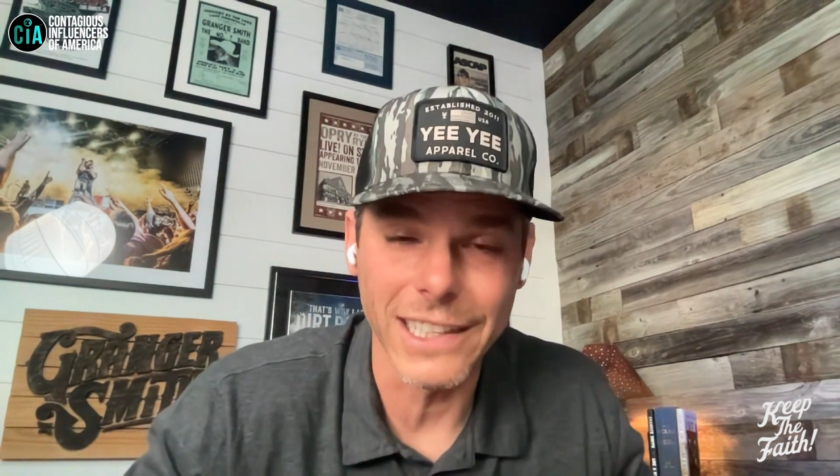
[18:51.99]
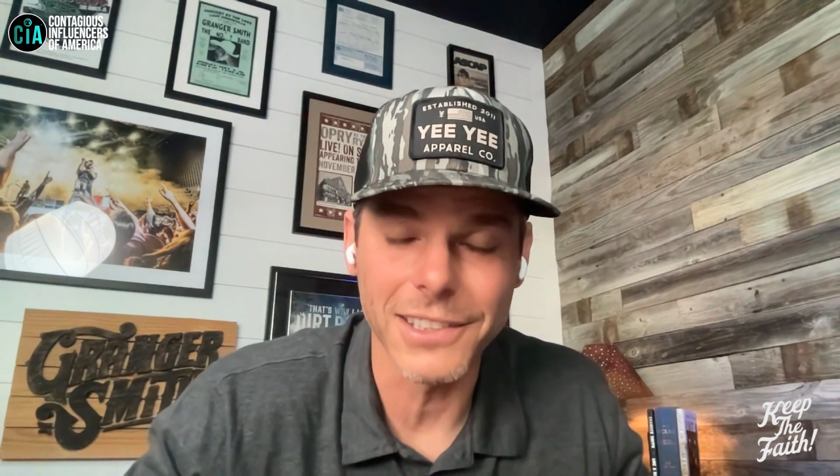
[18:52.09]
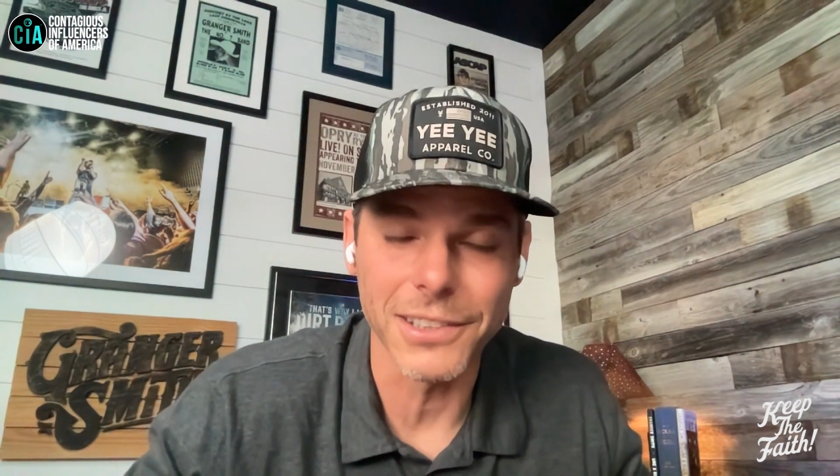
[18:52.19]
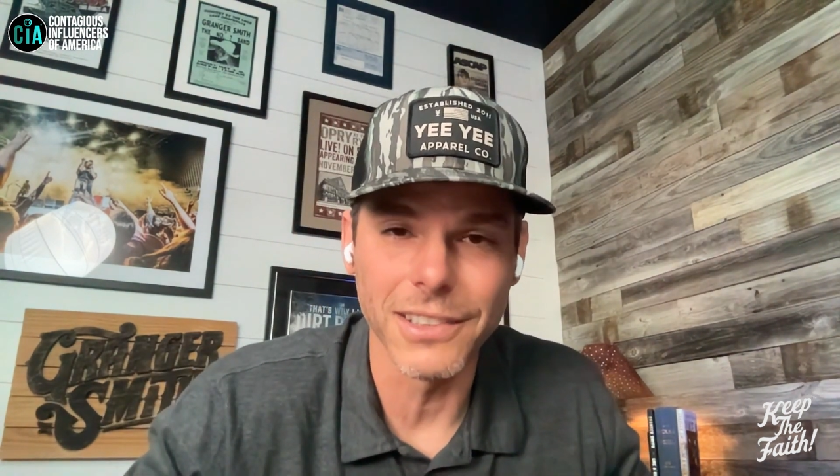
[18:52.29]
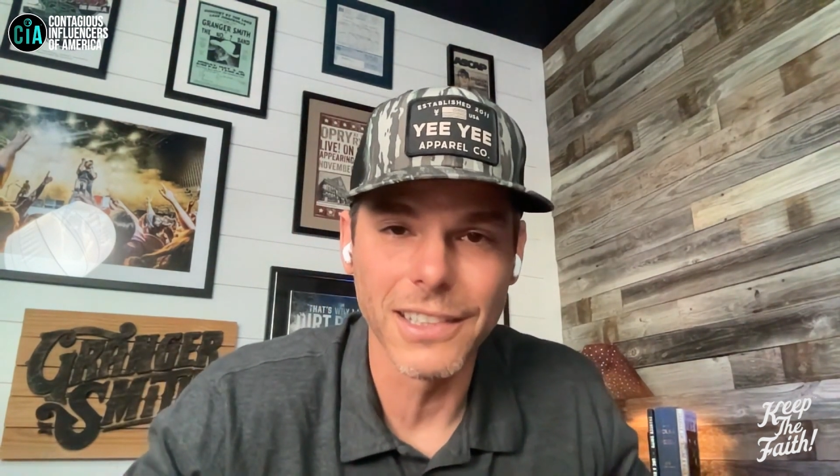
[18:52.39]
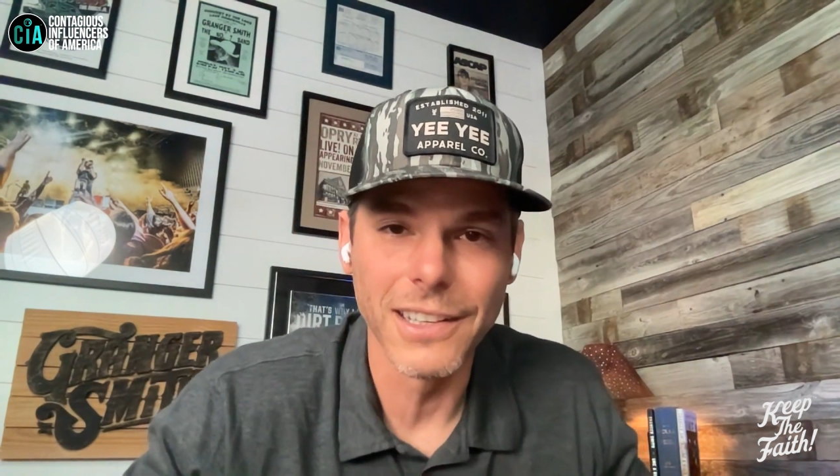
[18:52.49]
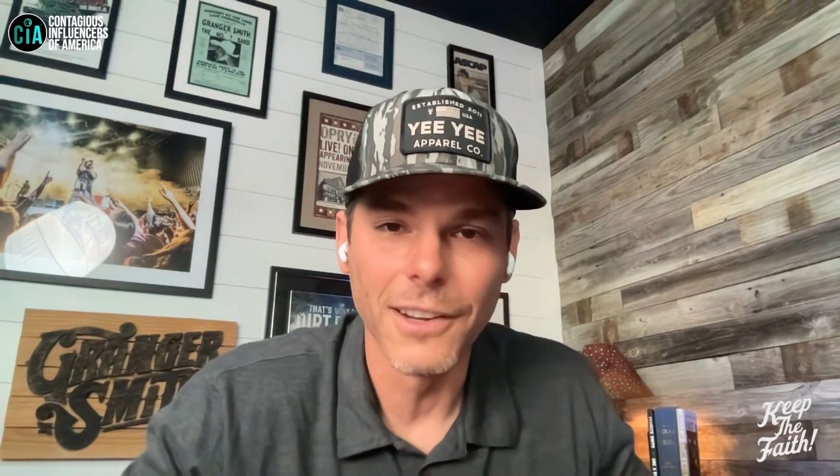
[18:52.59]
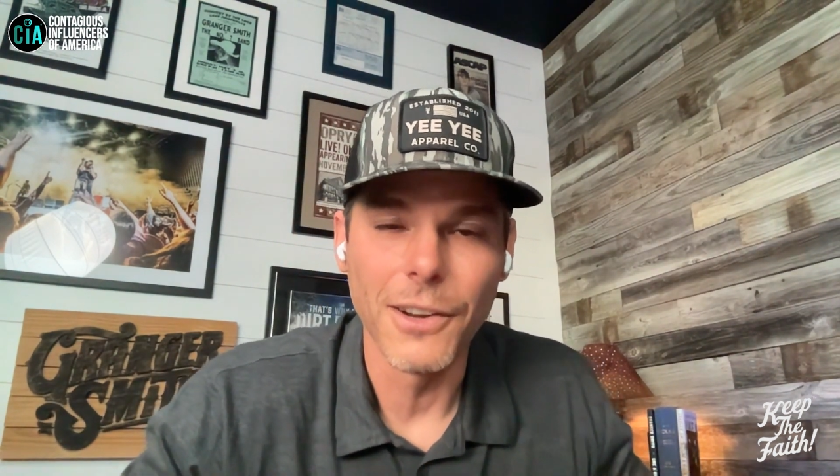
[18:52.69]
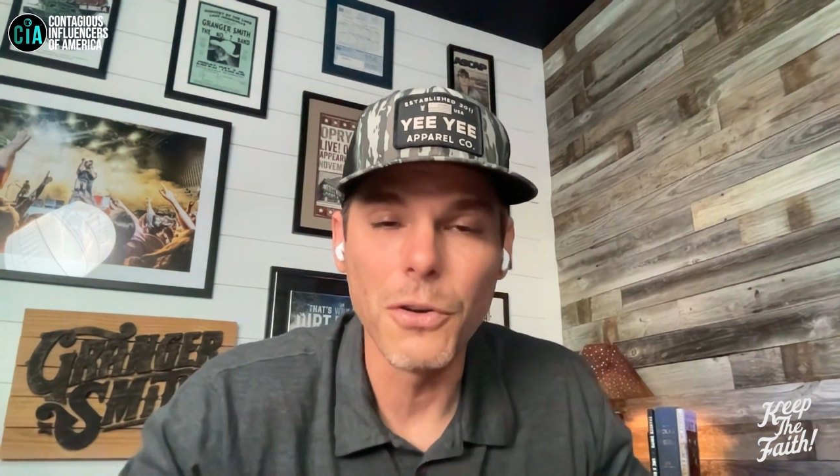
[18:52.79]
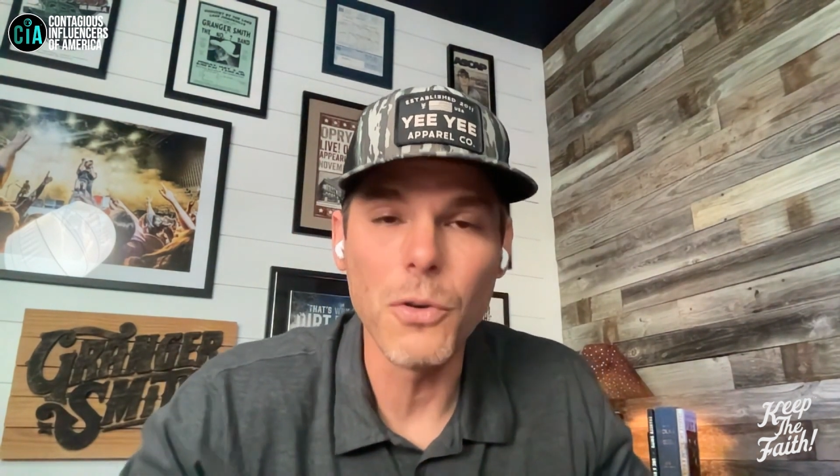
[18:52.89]
into
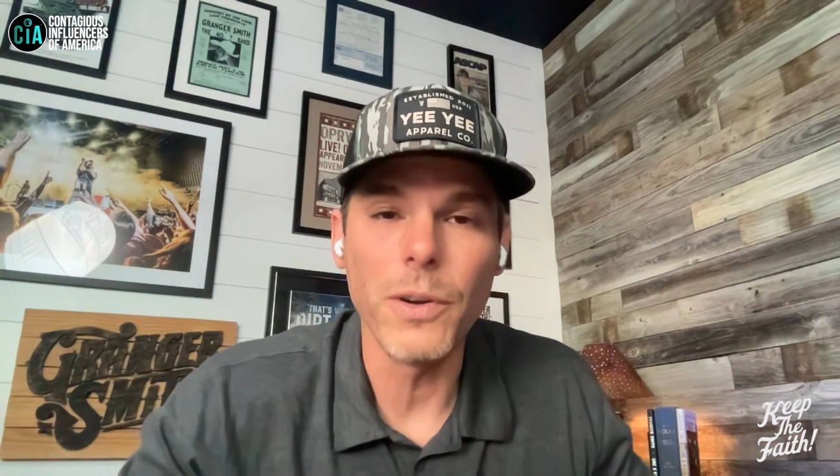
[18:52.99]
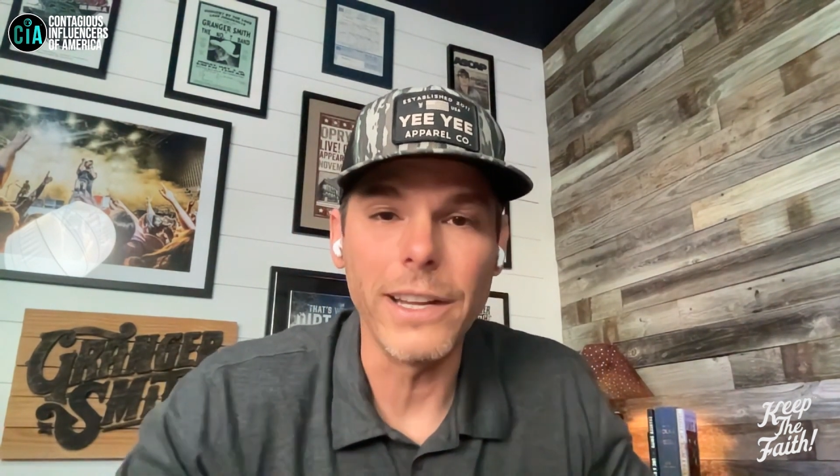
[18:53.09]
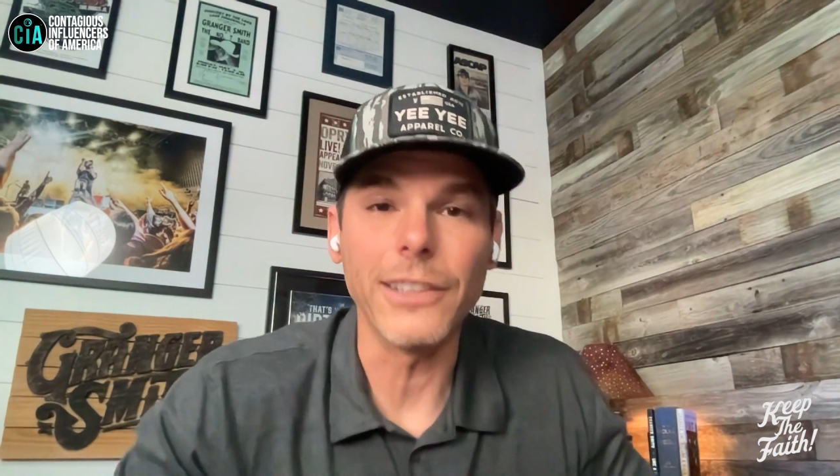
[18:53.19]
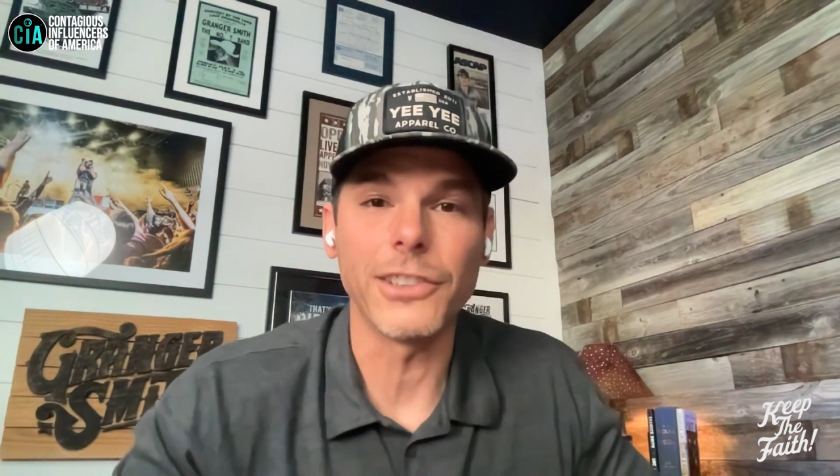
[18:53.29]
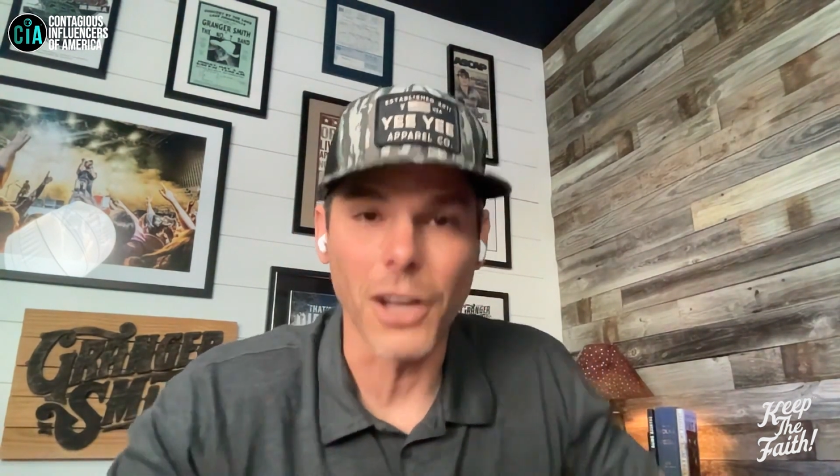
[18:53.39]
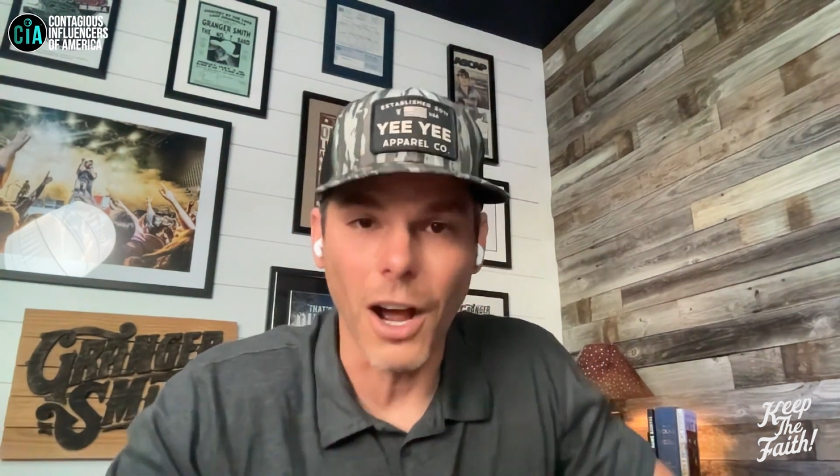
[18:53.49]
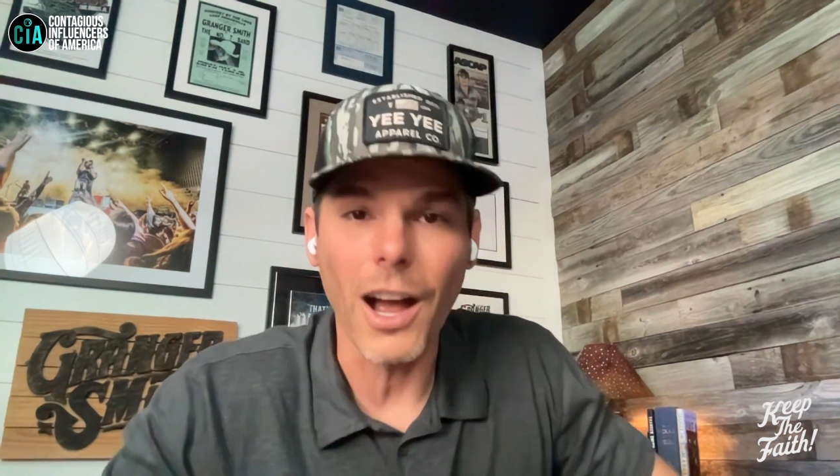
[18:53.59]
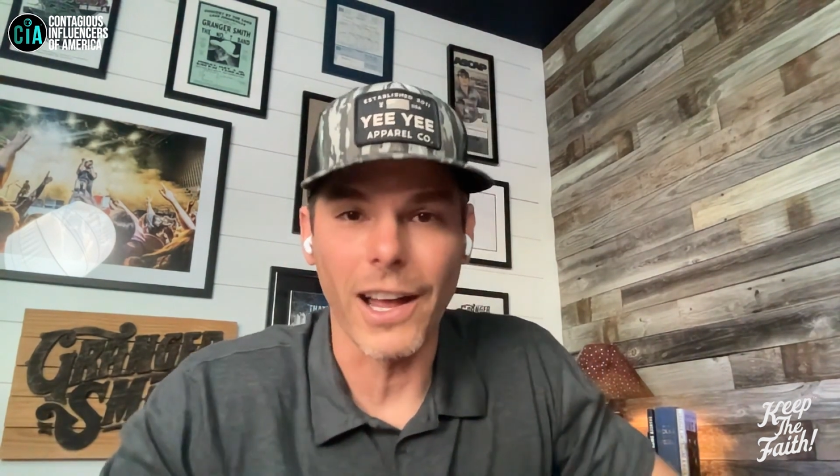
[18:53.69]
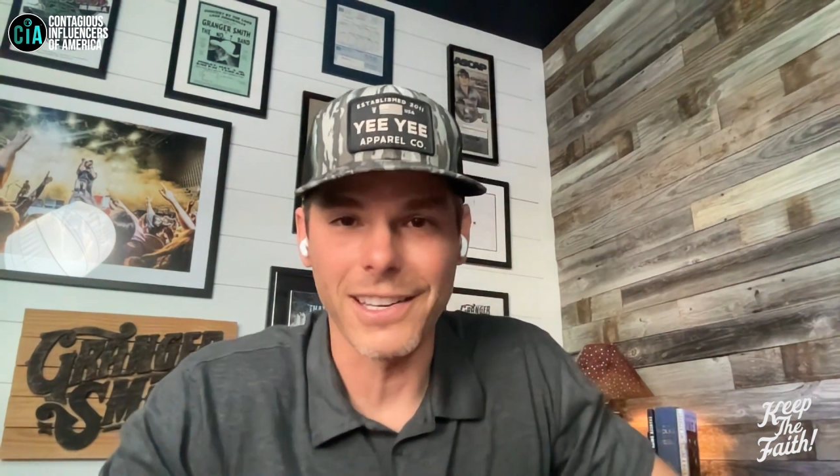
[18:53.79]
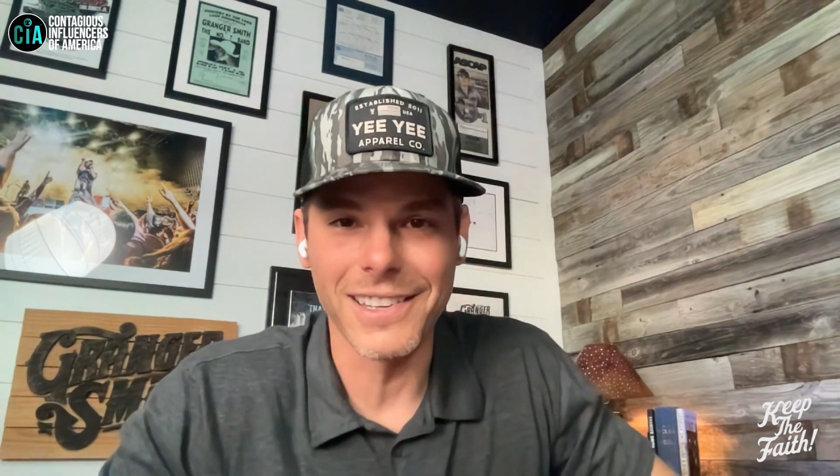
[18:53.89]
who is
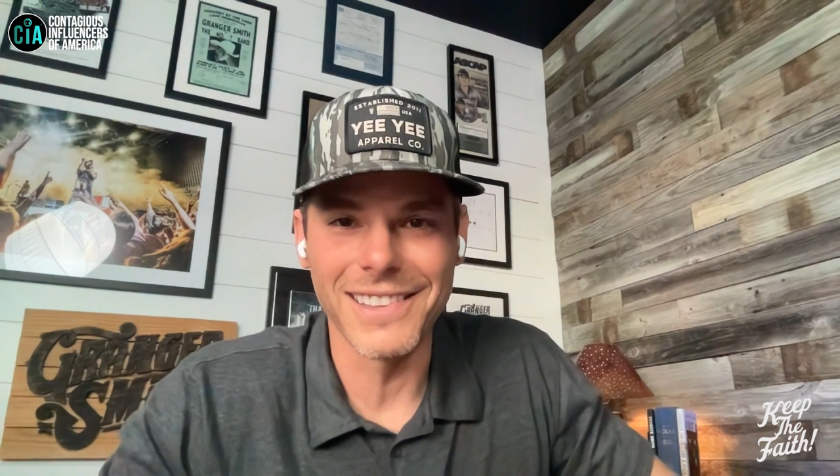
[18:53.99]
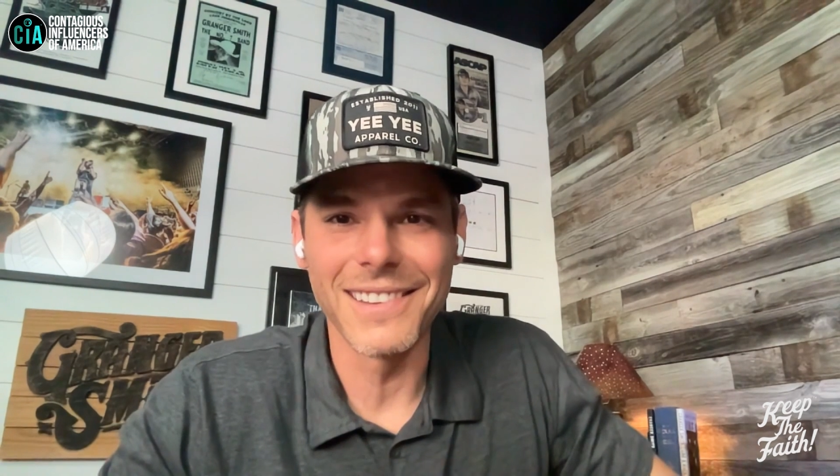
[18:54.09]
God?